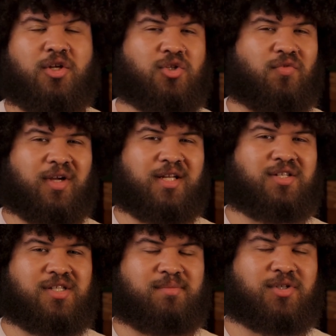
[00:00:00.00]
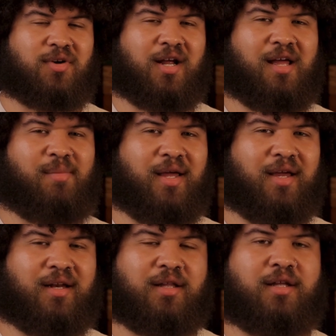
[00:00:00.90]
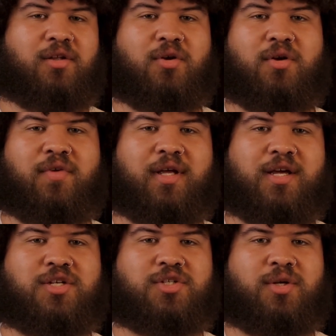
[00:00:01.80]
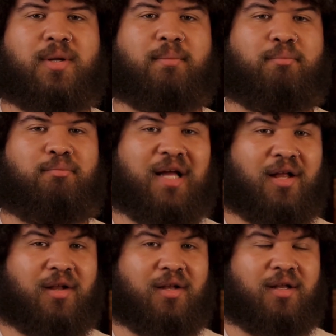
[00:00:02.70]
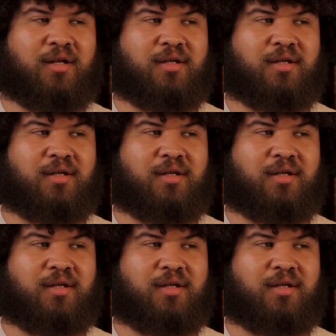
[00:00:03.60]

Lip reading: Don't forget to subscribe and click the notification bell.